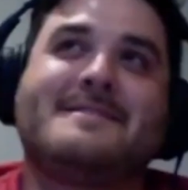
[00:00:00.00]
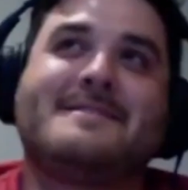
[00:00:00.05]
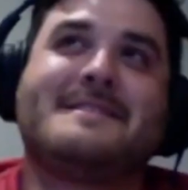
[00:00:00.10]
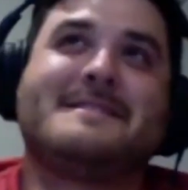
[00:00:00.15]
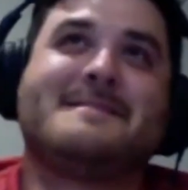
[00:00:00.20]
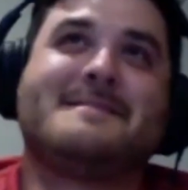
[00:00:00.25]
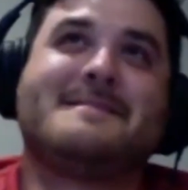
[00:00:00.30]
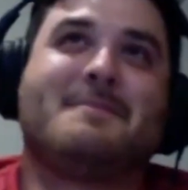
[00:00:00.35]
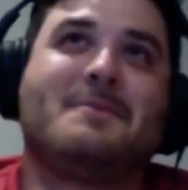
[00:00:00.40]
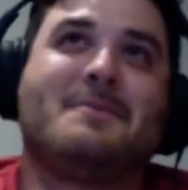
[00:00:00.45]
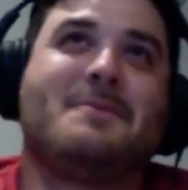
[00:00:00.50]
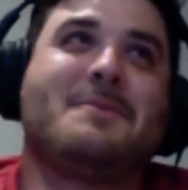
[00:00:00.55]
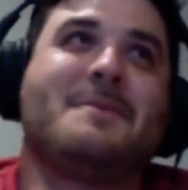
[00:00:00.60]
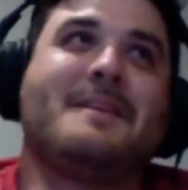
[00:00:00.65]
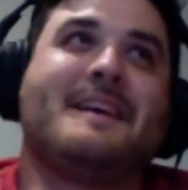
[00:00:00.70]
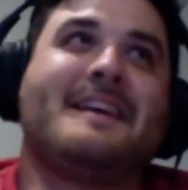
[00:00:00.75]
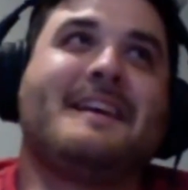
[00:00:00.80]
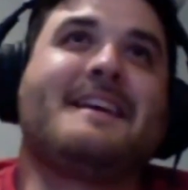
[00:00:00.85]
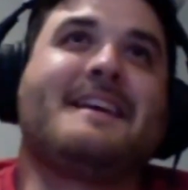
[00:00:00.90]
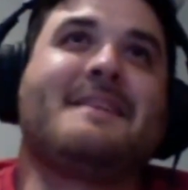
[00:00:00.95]
that's more
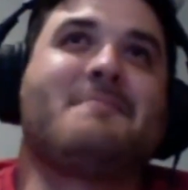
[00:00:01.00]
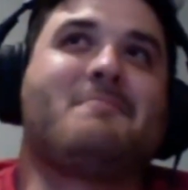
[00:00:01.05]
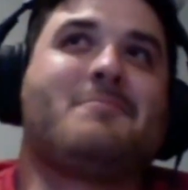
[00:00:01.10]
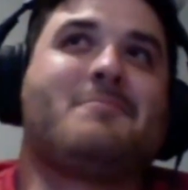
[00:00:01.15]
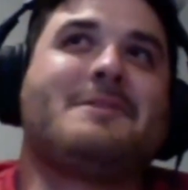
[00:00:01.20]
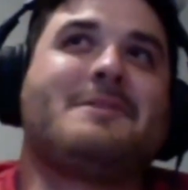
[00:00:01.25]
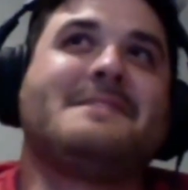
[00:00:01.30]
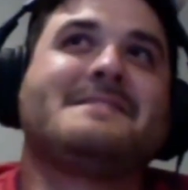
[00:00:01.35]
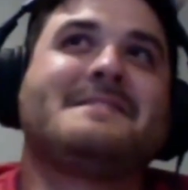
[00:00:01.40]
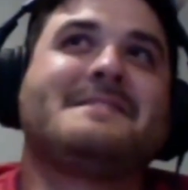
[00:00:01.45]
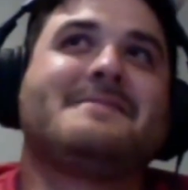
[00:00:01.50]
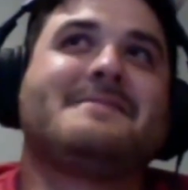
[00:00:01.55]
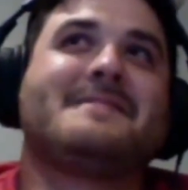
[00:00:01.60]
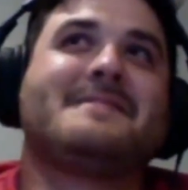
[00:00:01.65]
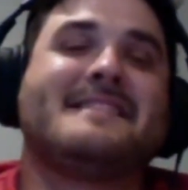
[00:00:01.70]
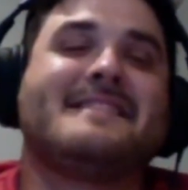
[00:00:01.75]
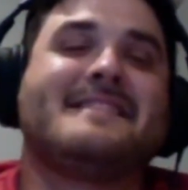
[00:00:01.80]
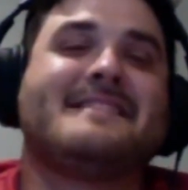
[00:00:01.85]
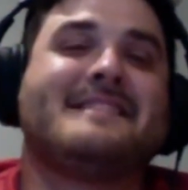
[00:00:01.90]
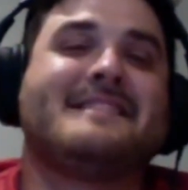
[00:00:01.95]
like impressive and
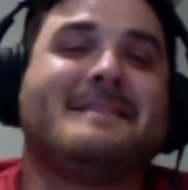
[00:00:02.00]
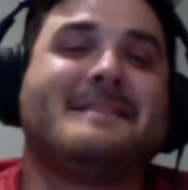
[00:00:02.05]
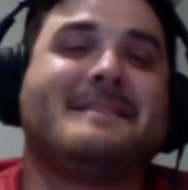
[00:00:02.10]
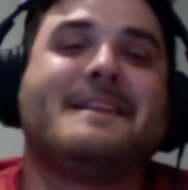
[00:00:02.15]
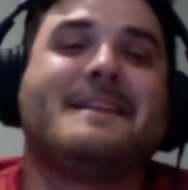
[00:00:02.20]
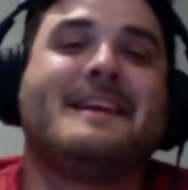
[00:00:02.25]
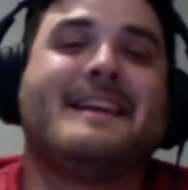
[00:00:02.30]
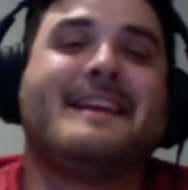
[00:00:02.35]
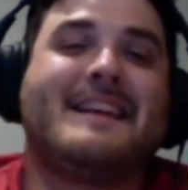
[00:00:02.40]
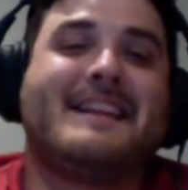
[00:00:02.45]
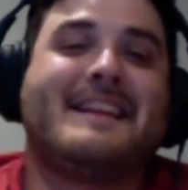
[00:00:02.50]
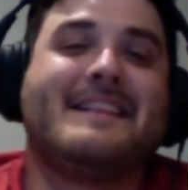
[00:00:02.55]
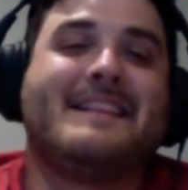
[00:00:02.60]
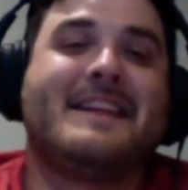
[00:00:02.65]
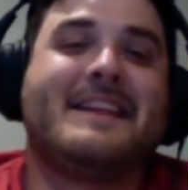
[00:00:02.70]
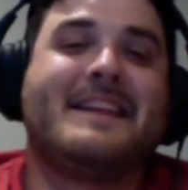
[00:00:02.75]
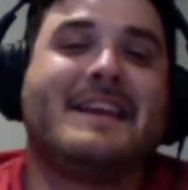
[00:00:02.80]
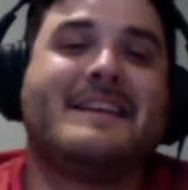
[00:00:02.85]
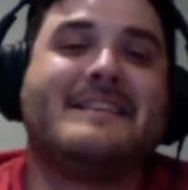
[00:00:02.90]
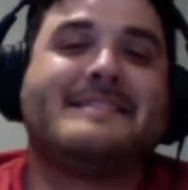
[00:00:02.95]
intimidating than
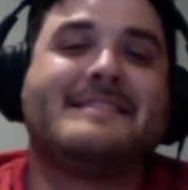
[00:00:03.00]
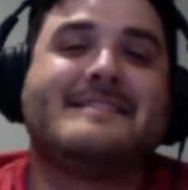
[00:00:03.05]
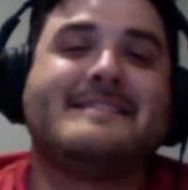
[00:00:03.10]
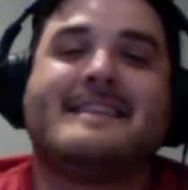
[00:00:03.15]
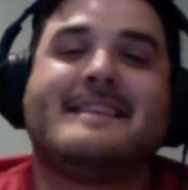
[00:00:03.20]
he is?